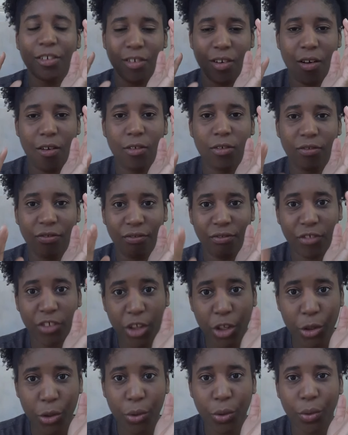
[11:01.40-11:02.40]
own
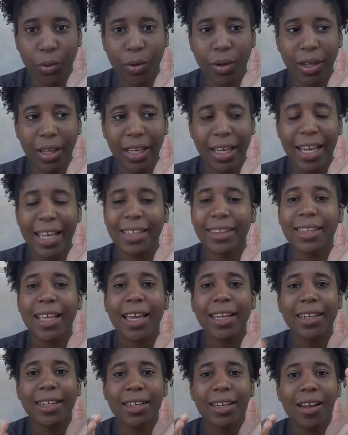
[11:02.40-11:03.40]
view
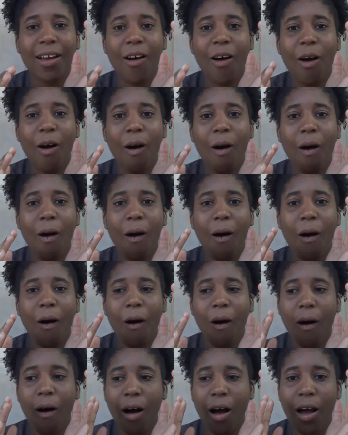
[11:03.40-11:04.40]
that
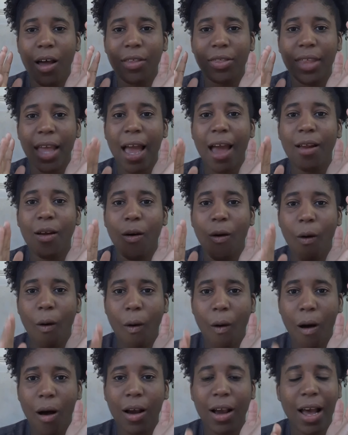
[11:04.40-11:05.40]
not
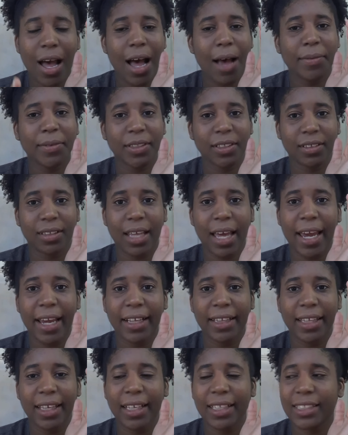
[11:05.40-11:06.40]
all cops are
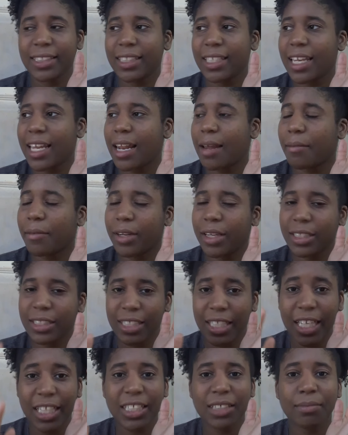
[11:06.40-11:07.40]
like this. And I'm going to
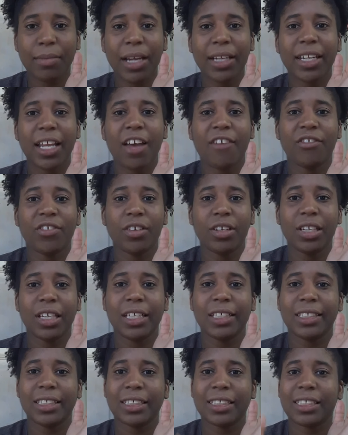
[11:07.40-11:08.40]
teach my nephew and
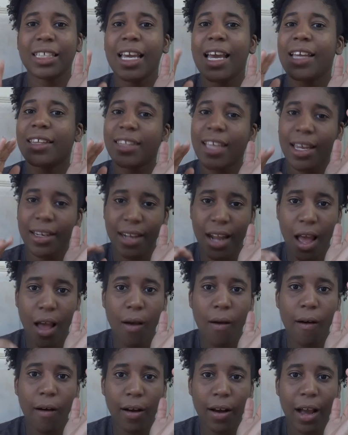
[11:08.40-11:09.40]
nieces that not
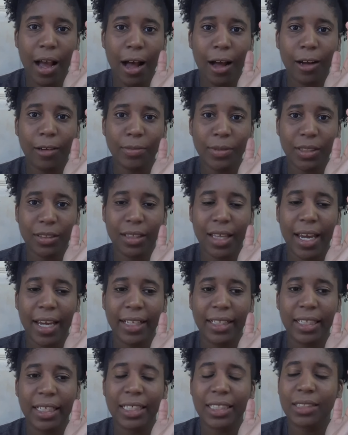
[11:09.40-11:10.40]
all cops are
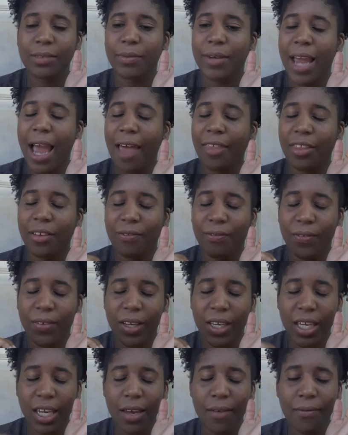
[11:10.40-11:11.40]
like this. We have to
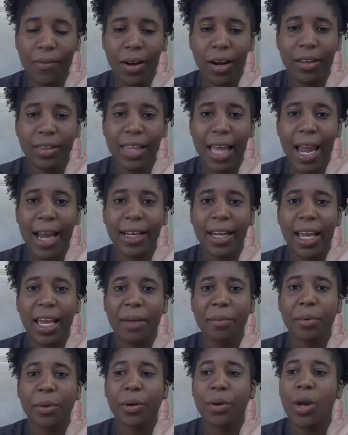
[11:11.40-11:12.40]
forgive thy
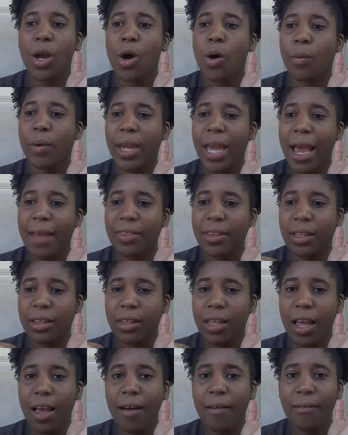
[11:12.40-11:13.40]
neighbor. We have to
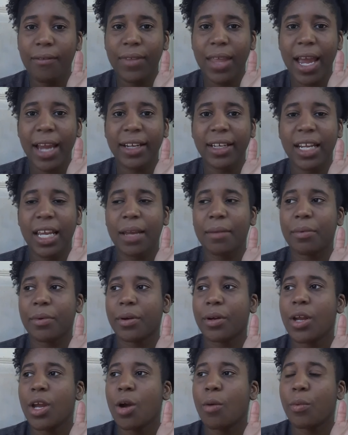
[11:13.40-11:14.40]
love thy neighbor.
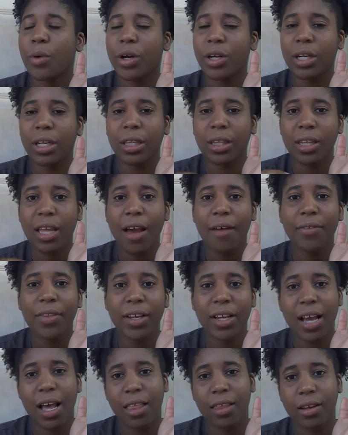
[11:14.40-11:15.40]
We're going to love the
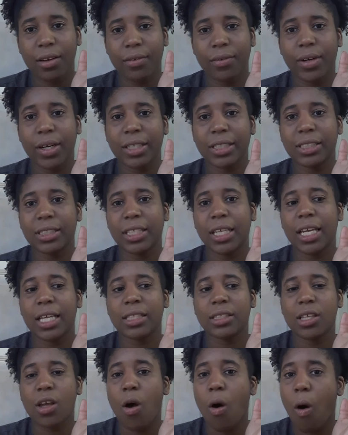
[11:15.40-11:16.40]
color of our
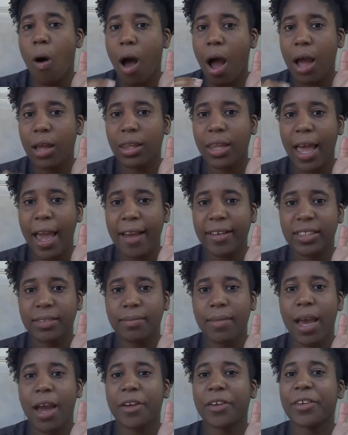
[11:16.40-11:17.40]
skins. All lives
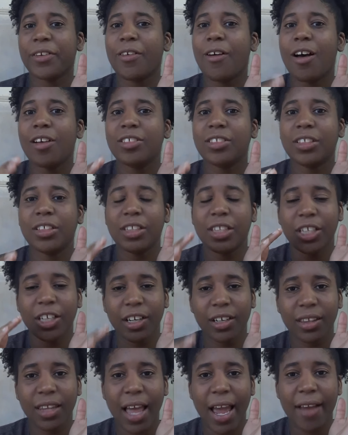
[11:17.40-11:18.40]
matter, and also
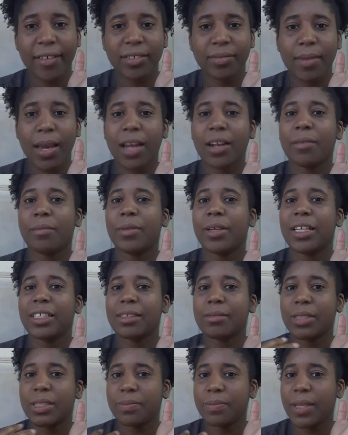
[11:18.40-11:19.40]
their lives matter, because
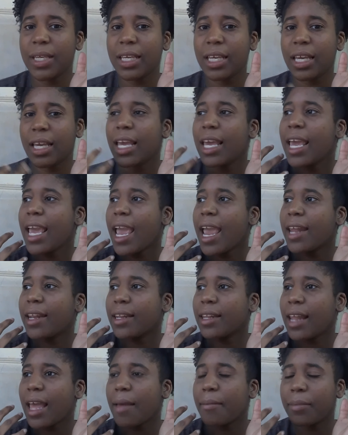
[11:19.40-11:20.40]
I'm speaking
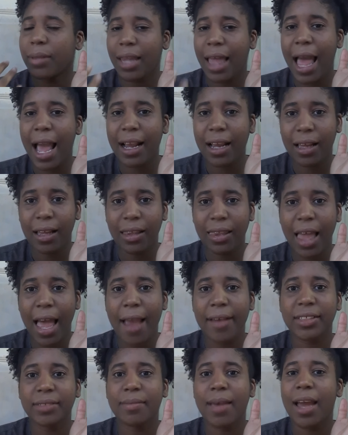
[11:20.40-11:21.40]
and that black
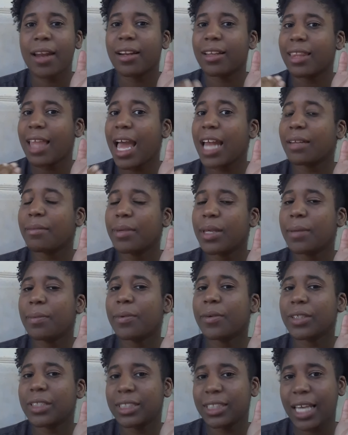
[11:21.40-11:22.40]
lives matter. A lot of
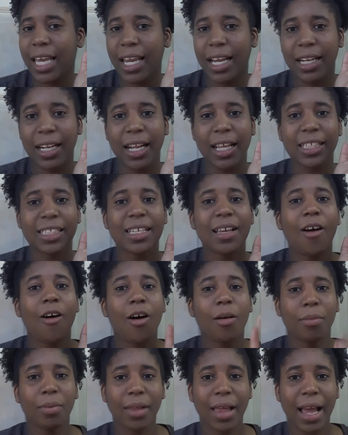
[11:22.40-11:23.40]
people are saying this,
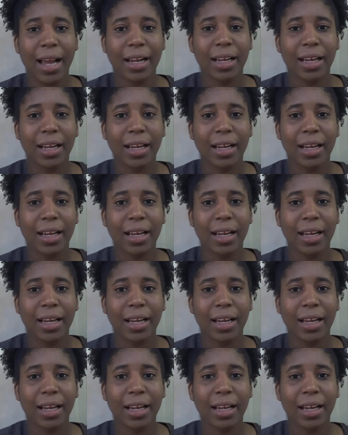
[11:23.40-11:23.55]
all black